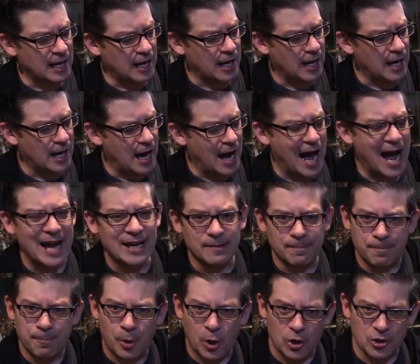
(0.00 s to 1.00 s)
I
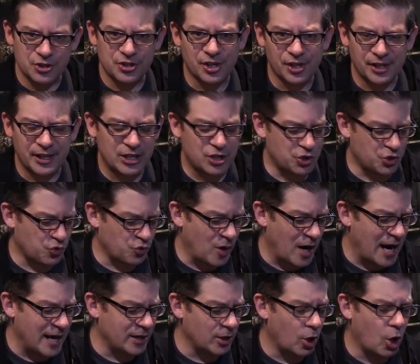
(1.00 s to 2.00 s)
personally
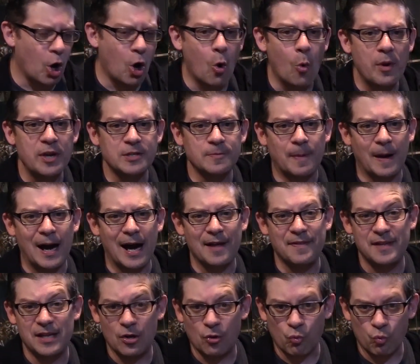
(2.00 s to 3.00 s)
try to always buy
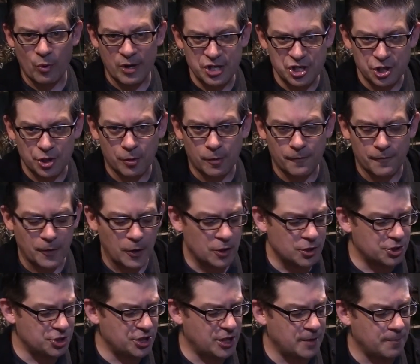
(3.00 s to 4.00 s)
the original
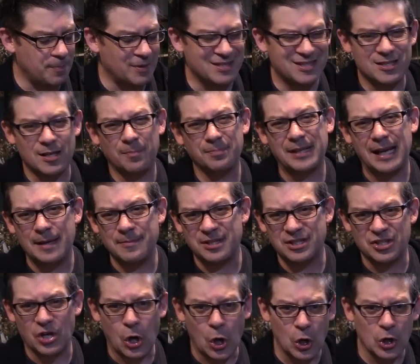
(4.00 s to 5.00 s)
version, but sometimes
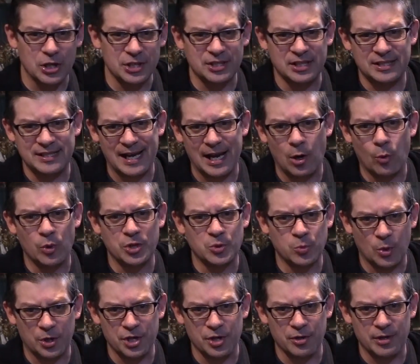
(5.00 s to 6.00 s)
it's hard to tell which
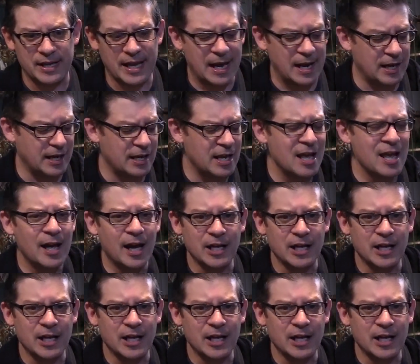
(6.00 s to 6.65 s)
one you're getting,